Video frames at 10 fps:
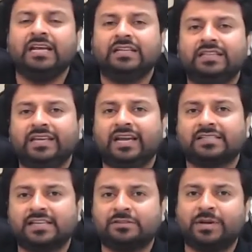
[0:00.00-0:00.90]
the
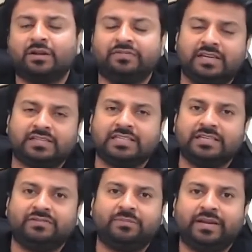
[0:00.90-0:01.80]
assessment of the
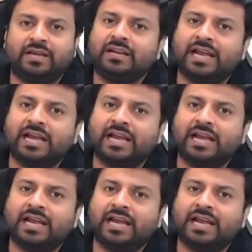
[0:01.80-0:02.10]
SSC will be done